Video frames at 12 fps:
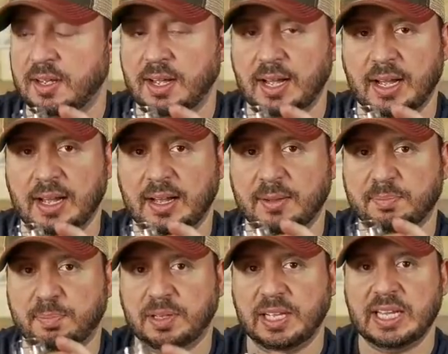uh,
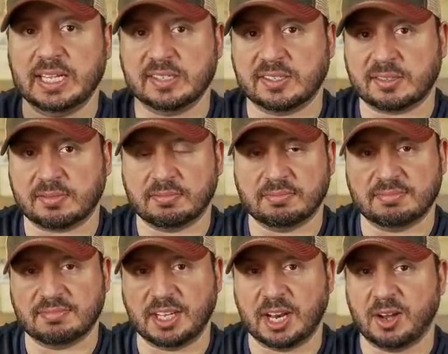please,
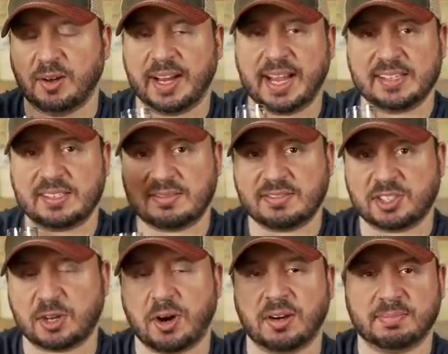you know, I guess
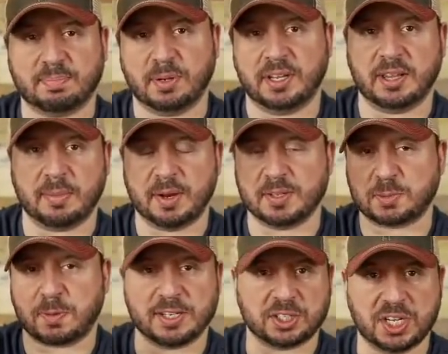start putting them in a
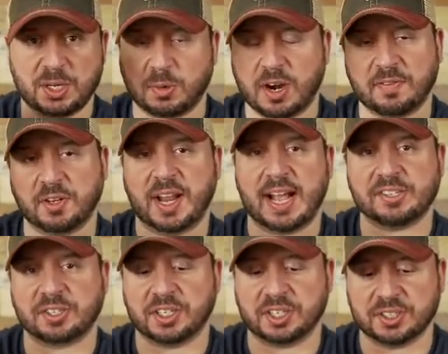spreadsheet, whatever you
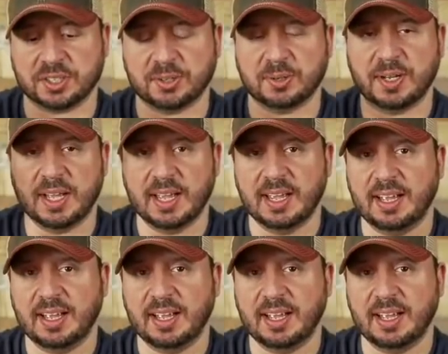guys are going to do.